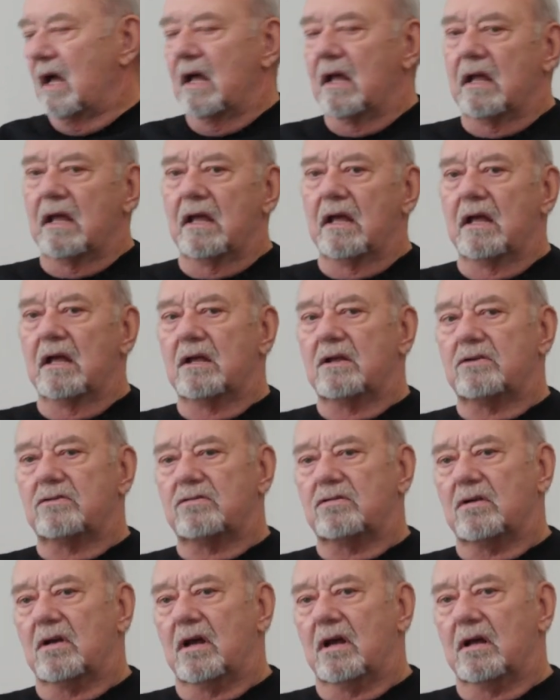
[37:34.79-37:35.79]

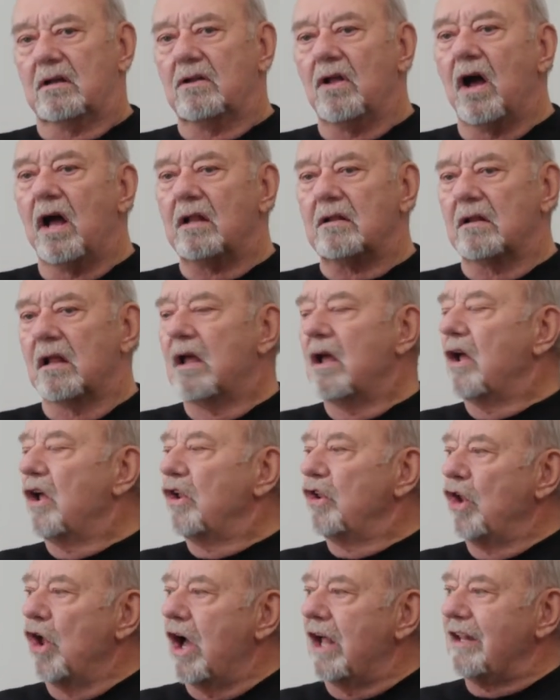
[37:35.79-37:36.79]
Is
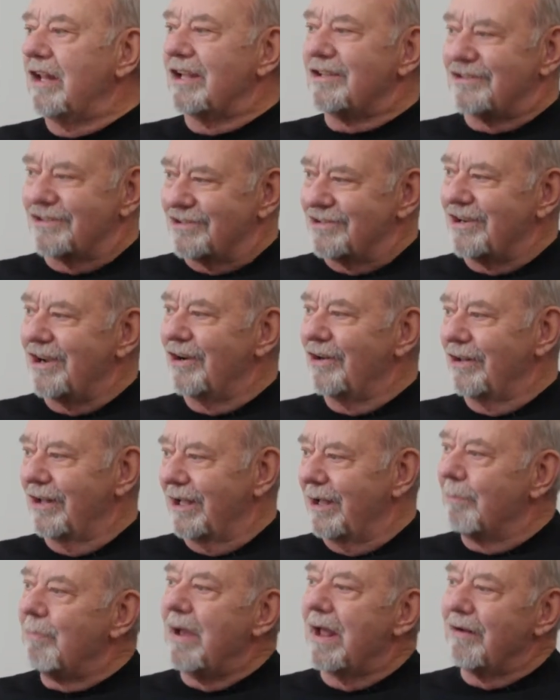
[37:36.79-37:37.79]
not
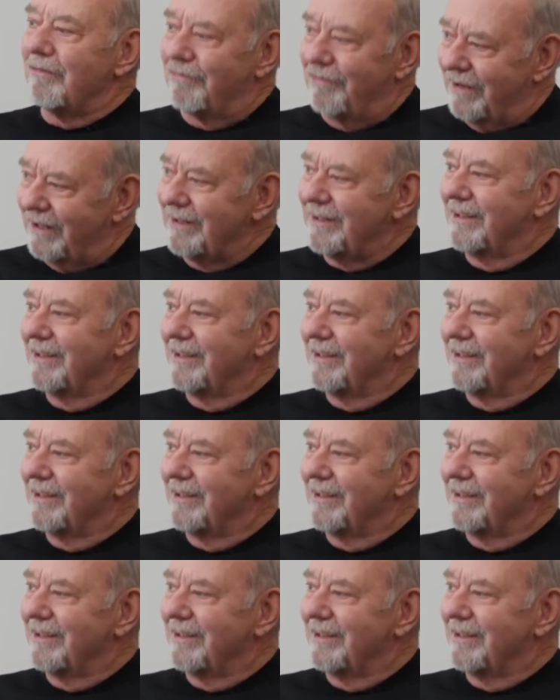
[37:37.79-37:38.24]
necessarily a benefit.